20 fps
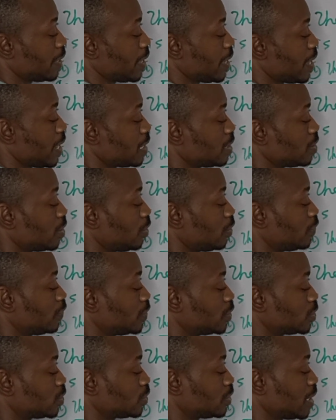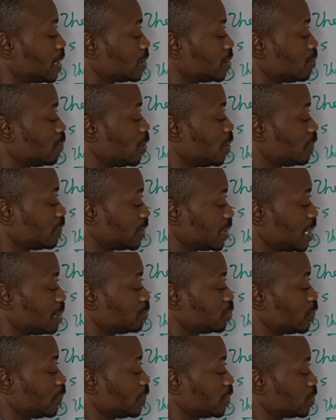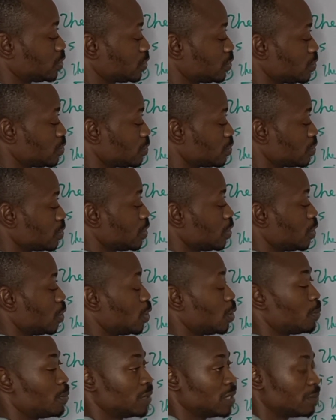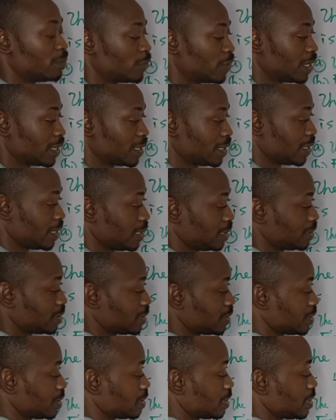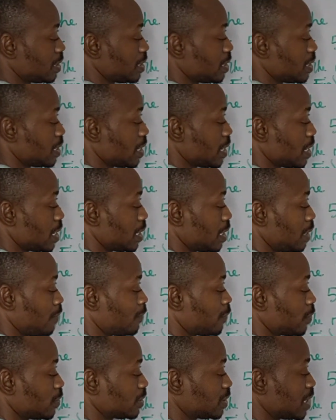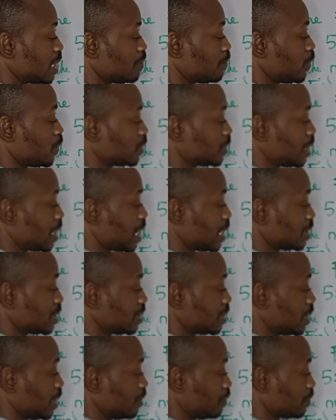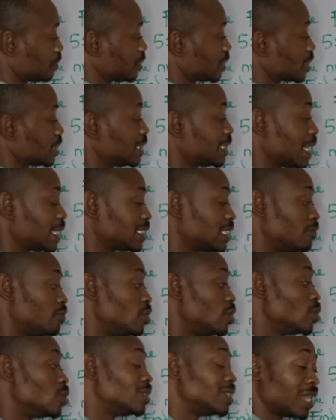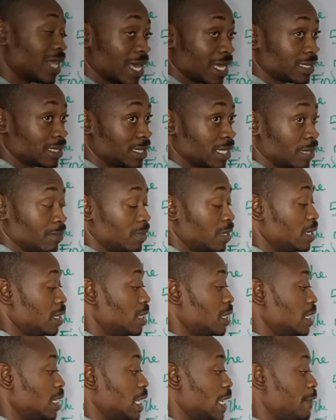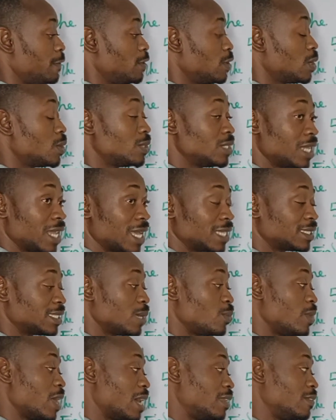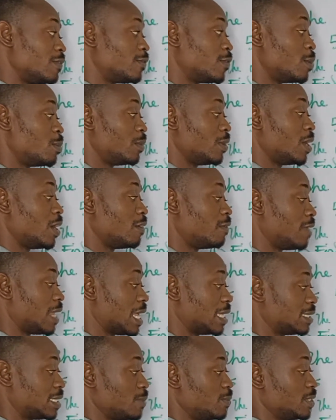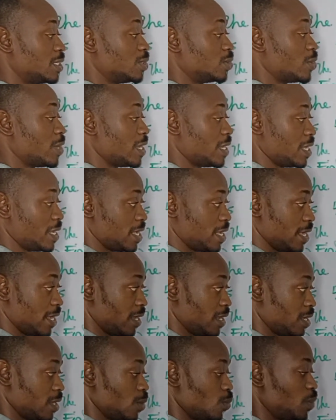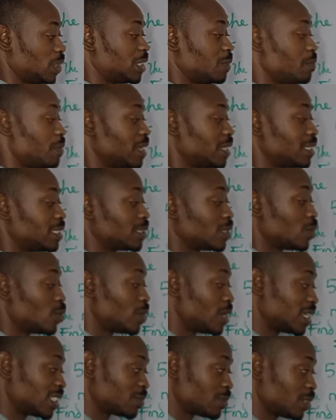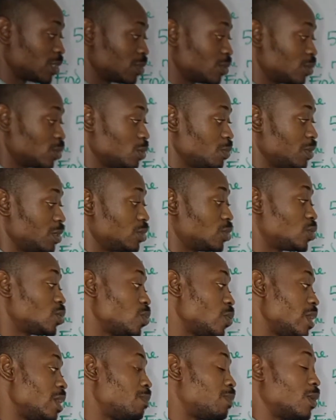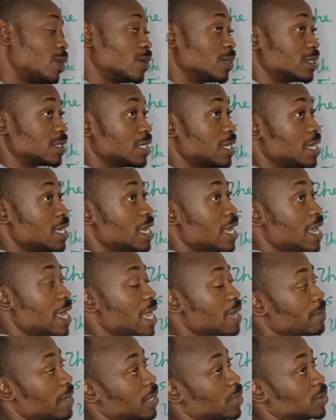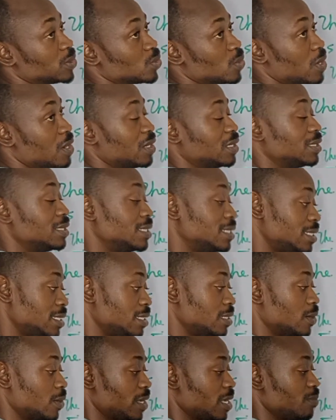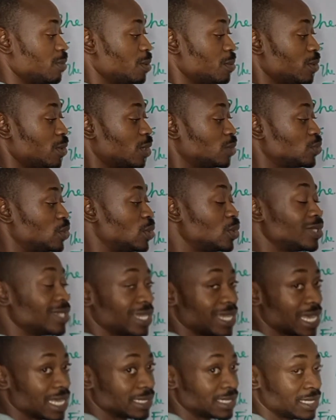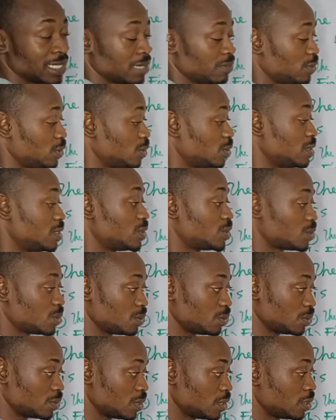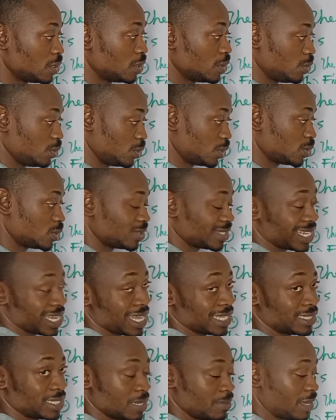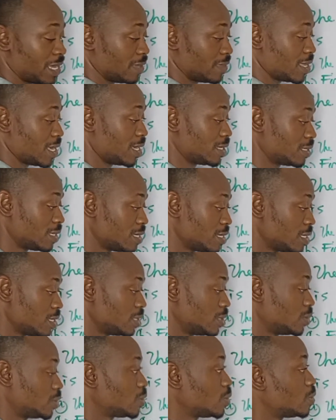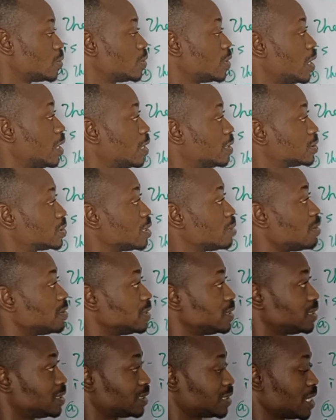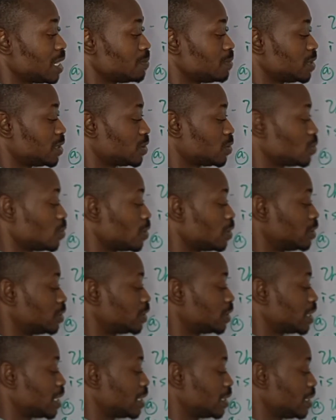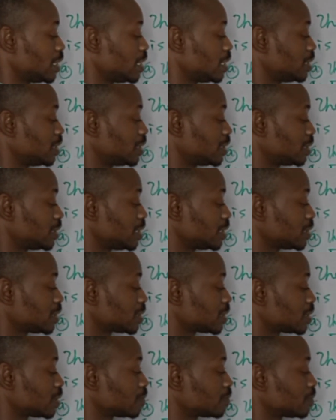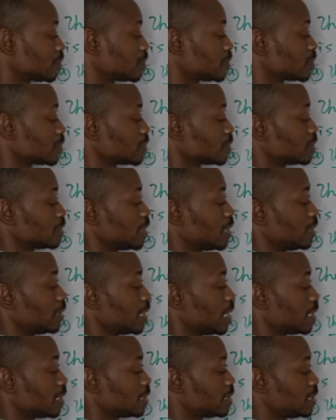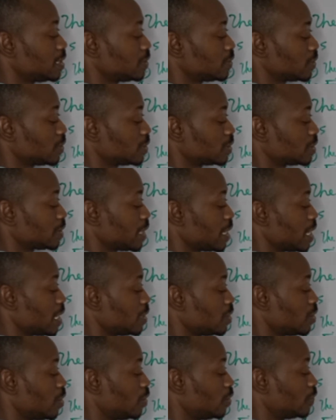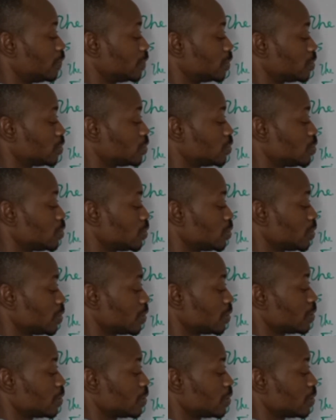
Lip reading: N all over 2, that's number of times over 2, open the bracket, first term plus last term. That's if you know the last term. If we don't know the last term, we have the formula of last term, which is already here, which will make this whole expression to be 2a plus n minus 1d. Okay, but because we know the last term, we don't need to, we just use the last term like that. So sum of the term is 286, and that gives us n all over 2.